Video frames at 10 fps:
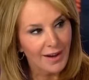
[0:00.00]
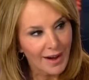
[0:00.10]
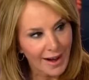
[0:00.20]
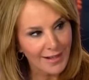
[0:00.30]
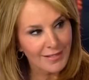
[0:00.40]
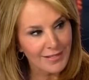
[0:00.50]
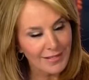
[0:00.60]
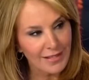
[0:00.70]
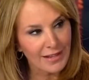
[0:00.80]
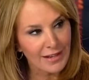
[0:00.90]

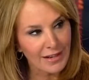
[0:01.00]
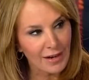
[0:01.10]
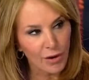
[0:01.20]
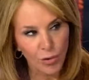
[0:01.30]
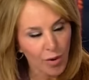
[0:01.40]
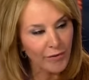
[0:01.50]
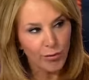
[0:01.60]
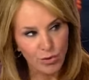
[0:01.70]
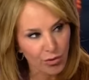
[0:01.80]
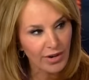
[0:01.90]
and the whoever
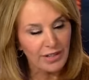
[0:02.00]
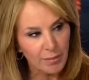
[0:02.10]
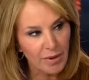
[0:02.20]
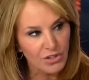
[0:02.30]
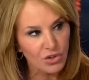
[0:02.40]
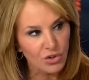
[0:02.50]
was running the bus